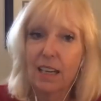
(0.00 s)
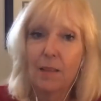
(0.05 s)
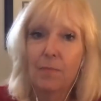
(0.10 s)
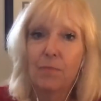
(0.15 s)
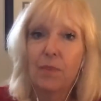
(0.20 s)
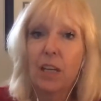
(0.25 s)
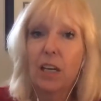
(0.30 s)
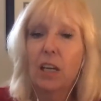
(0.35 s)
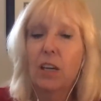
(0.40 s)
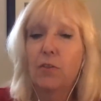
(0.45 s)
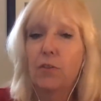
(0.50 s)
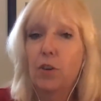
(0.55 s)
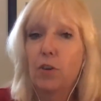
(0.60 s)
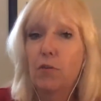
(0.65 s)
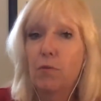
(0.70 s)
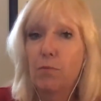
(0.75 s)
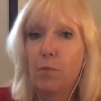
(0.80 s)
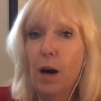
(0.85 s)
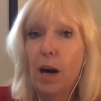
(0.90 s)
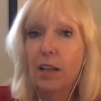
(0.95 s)
Like if
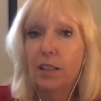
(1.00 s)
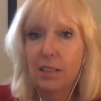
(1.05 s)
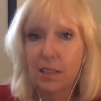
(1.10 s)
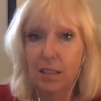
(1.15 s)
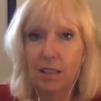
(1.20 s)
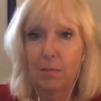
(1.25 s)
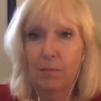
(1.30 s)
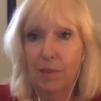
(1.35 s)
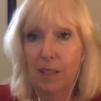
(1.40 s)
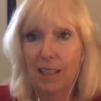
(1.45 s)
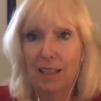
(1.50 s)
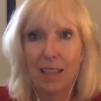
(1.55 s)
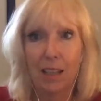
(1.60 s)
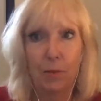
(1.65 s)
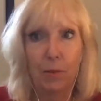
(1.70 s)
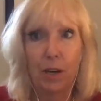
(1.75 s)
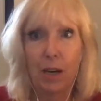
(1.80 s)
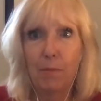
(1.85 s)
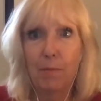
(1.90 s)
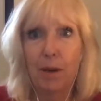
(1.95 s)
you've bought something,
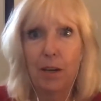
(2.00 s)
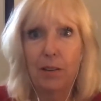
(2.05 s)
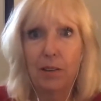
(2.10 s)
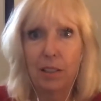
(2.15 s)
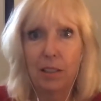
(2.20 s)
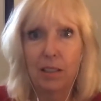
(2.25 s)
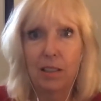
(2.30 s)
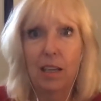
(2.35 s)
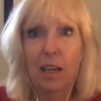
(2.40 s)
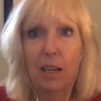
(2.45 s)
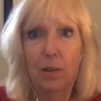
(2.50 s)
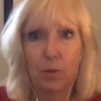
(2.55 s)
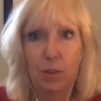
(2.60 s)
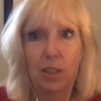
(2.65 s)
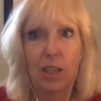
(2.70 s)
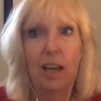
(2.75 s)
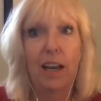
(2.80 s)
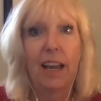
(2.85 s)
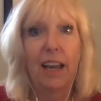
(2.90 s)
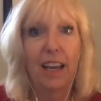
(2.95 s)
like when I bought this
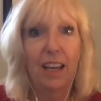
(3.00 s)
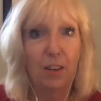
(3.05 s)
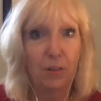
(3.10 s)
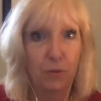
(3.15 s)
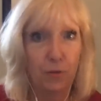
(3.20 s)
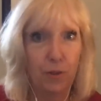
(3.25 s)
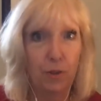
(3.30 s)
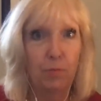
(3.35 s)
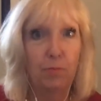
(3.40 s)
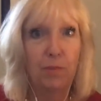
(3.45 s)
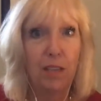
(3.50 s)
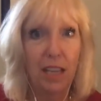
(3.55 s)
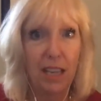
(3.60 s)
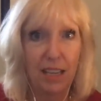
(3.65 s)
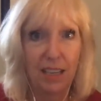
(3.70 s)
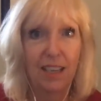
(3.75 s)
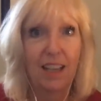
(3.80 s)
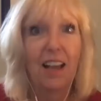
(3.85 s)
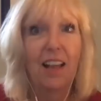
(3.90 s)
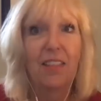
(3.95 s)
house, I had a firm
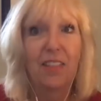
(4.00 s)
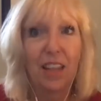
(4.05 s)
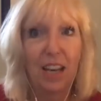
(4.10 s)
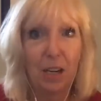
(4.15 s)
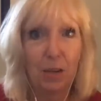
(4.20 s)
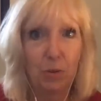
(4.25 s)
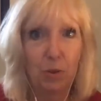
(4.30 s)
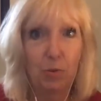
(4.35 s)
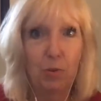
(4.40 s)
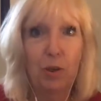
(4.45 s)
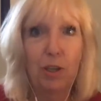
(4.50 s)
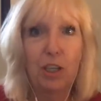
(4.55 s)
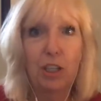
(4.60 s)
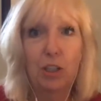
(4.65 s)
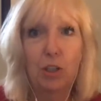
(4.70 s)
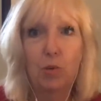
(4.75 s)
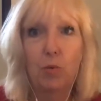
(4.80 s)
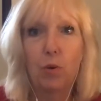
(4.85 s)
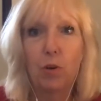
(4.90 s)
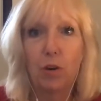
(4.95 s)
date that I was working
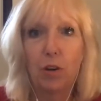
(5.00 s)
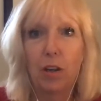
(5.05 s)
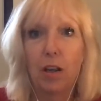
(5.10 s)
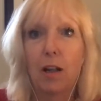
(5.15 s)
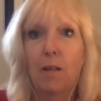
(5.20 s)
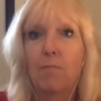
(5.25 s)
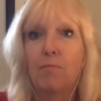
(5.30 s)
toward,